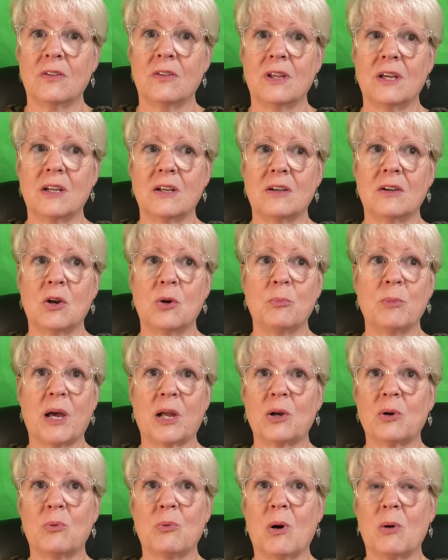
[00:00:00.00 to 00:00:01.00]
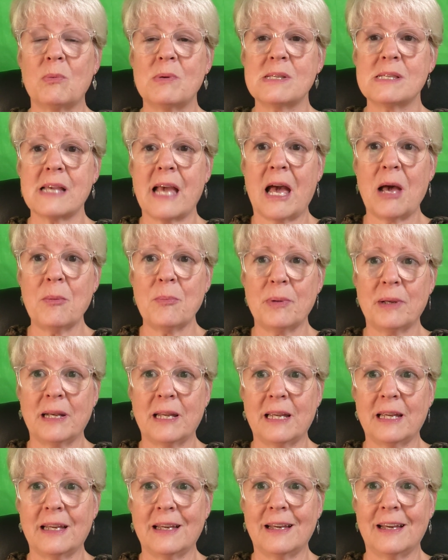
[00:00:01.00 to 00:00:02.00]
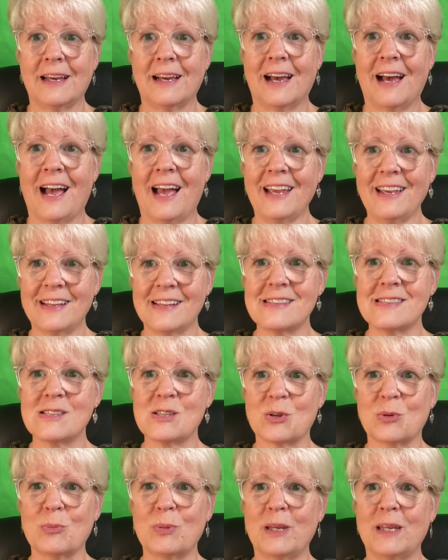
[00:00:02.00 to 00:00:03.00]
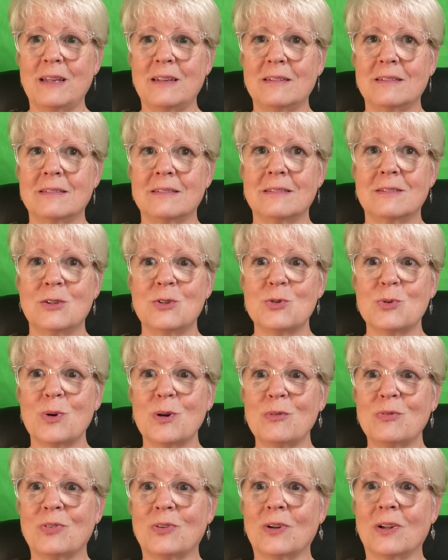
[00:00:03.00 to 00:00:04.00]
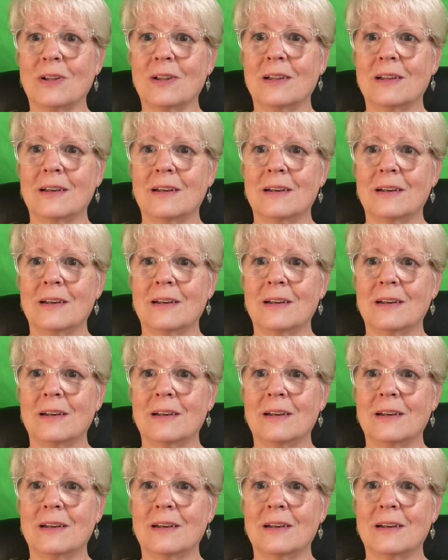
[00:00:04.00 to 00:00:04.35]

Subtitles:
that no matter what was happening, I can still be joyful.